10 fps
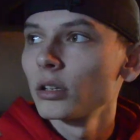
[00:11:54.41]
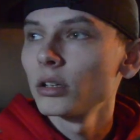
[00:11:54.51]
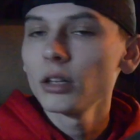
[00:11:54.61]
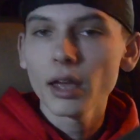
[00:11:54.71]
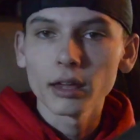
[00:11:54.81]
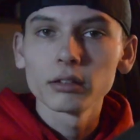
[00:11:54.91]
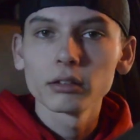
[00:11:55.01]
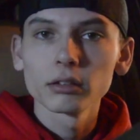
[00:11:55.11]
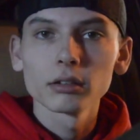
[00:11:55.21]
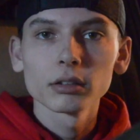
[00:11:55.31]

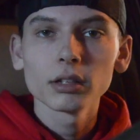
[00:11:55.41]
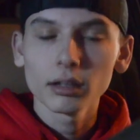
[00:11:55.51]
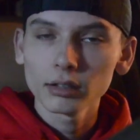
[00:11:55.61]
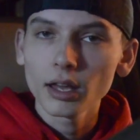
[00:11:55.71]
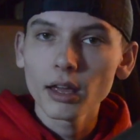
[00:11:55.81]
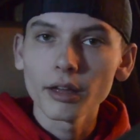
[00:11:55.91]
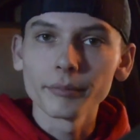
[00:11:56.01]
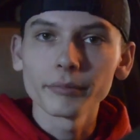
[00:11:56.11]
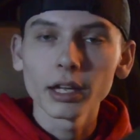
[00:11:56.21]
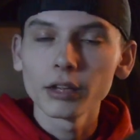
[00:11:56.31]
Yes. Yes, I am.
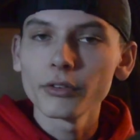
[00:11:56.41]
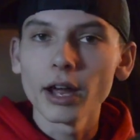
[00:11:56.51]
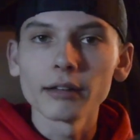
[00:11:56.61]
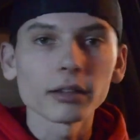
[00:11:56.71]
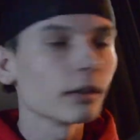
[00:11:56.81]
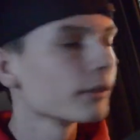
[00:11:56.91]
Thank you for asking.